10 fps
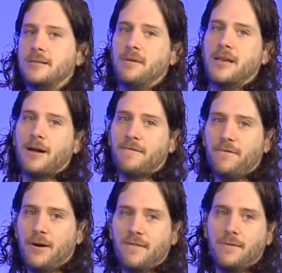to be
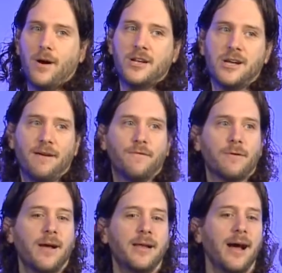careful of and watch out for
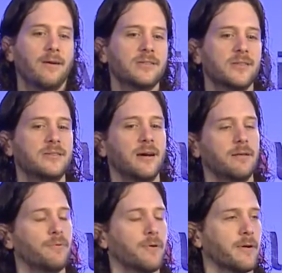right now is the
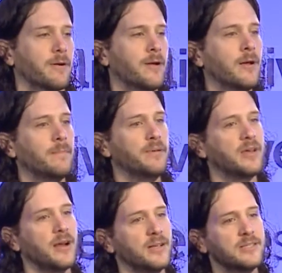teleporter.
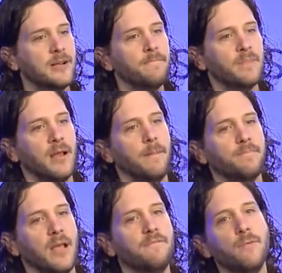Because
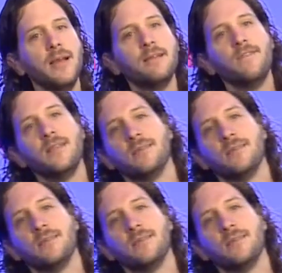if we invent